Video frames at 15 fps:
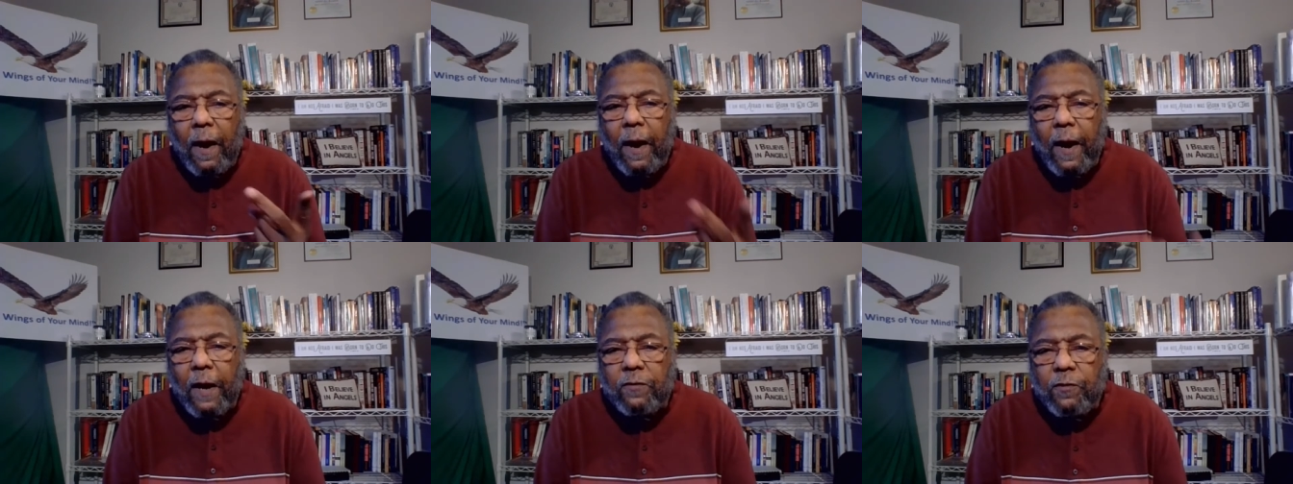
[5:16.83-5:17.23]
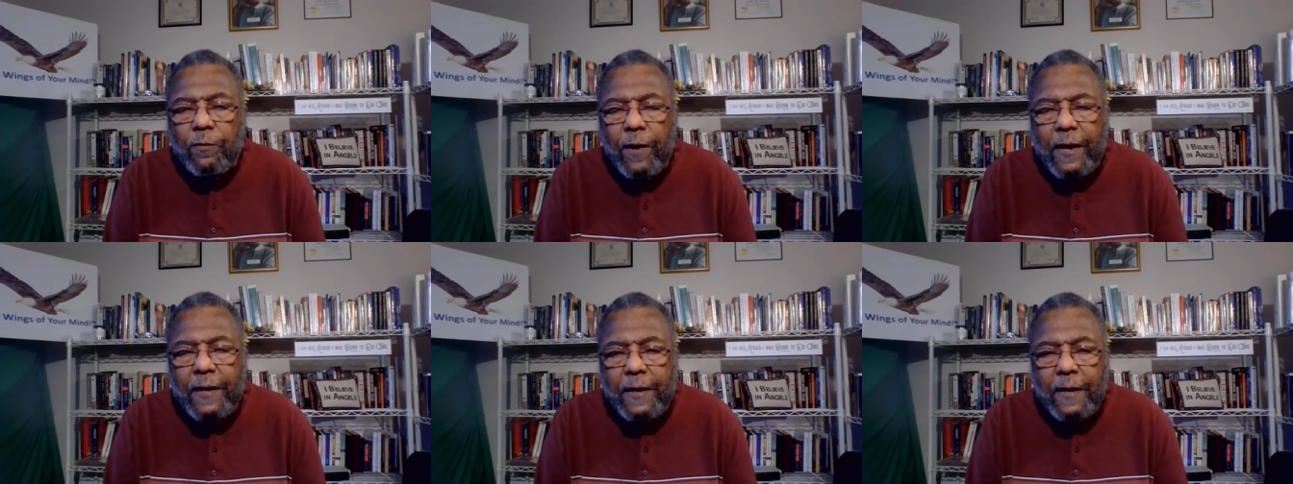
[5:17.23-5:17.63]
our
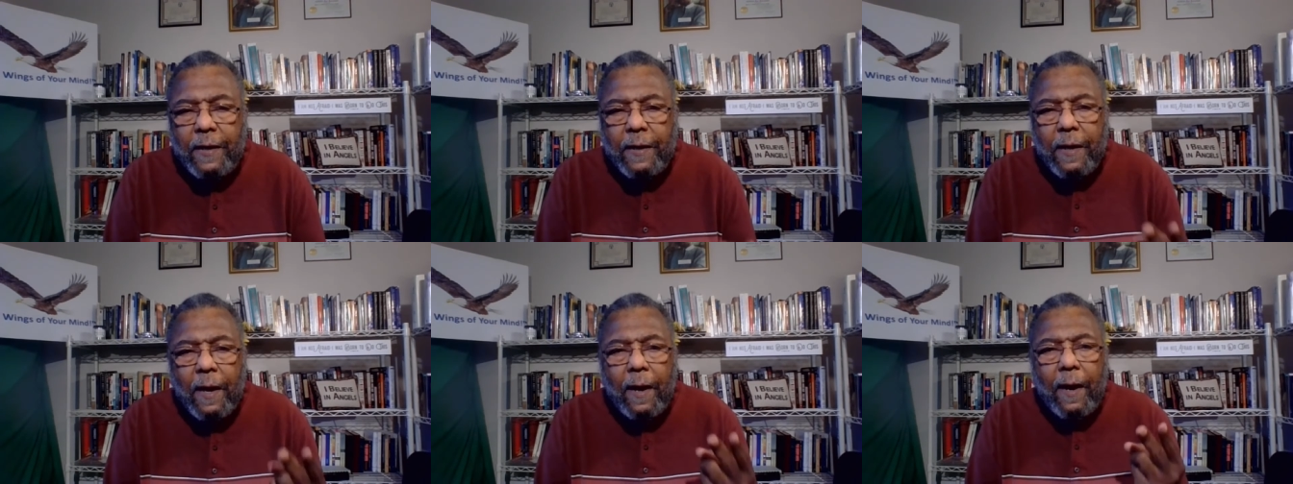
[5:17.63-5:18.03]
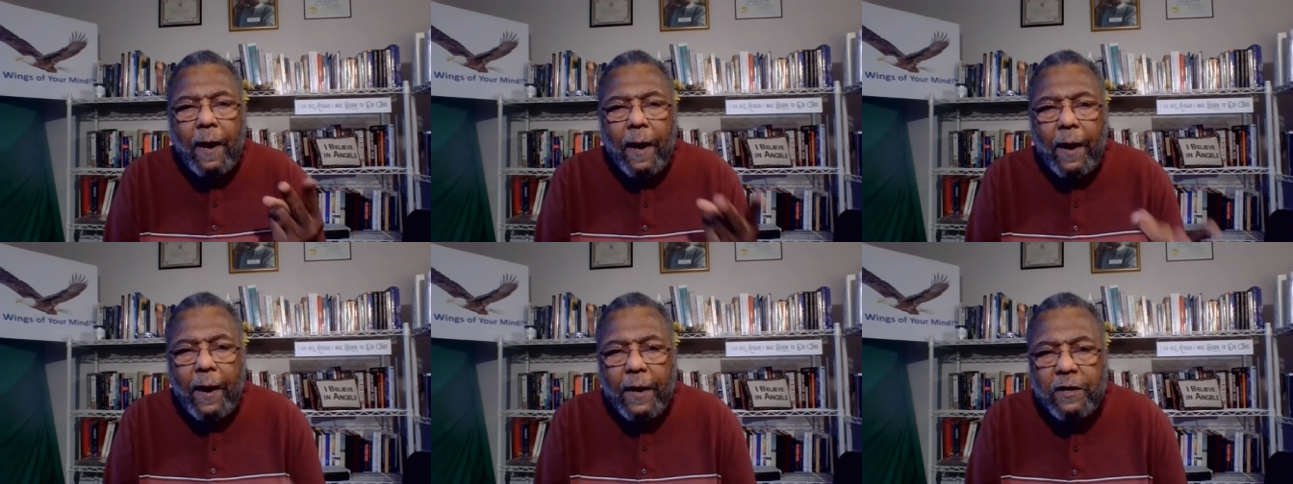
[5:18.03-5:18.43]
training,
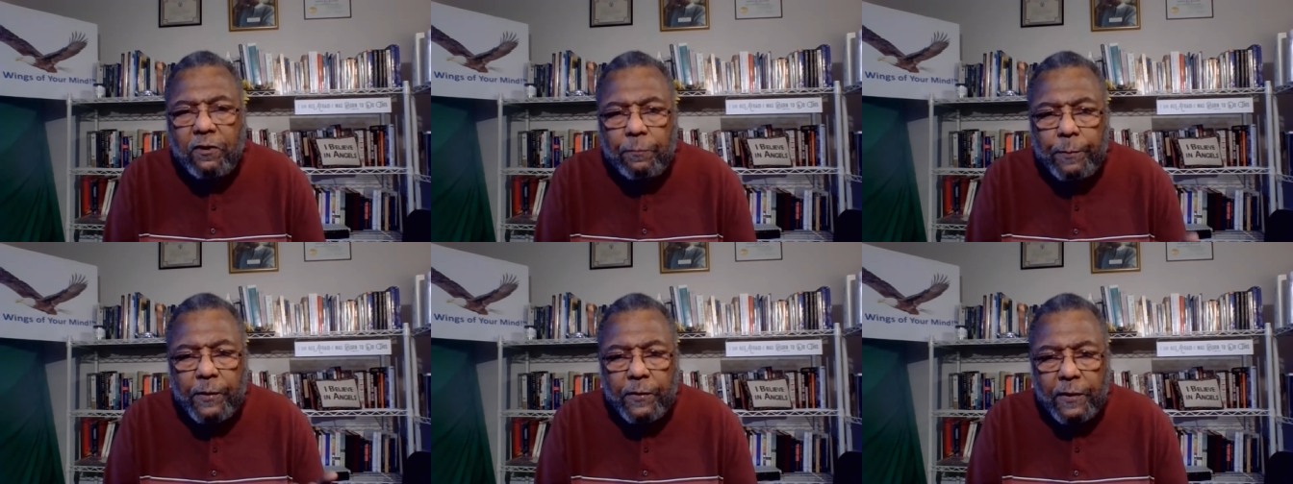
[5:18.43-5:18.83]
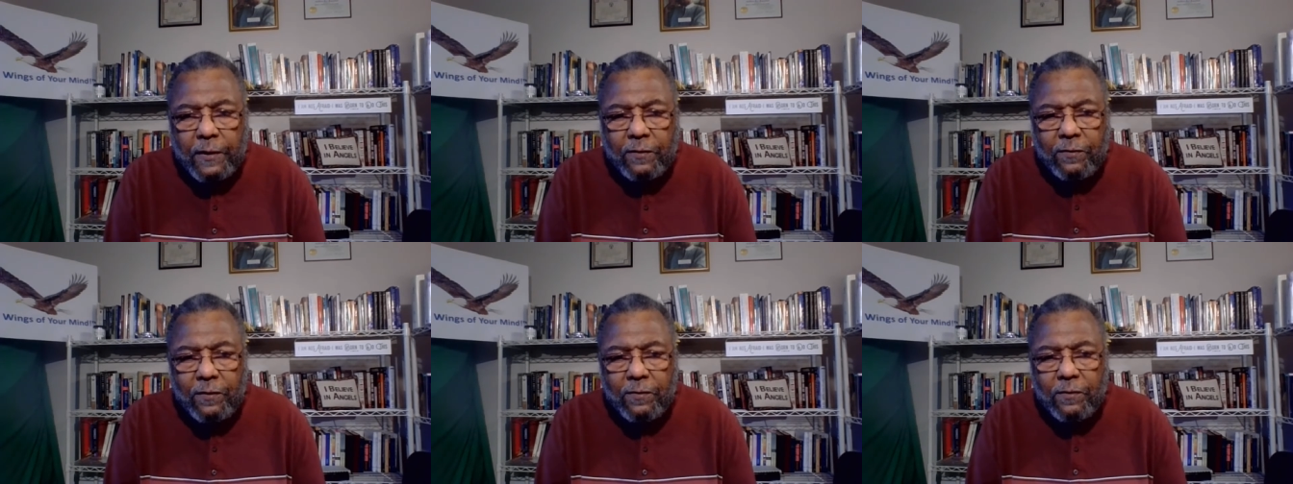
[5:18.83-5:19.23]
our
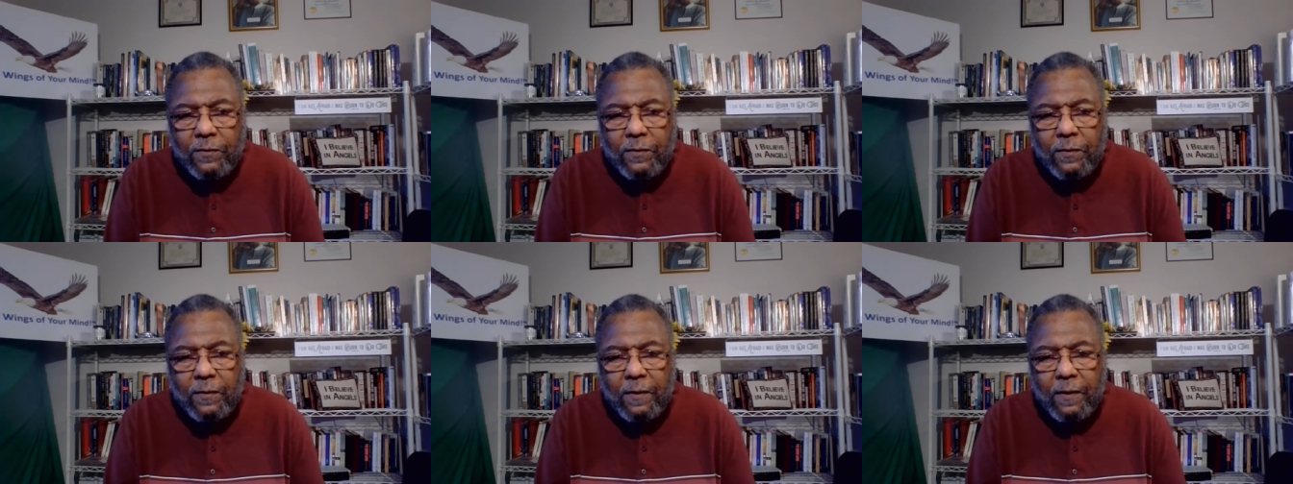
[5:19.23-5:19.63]
experiences.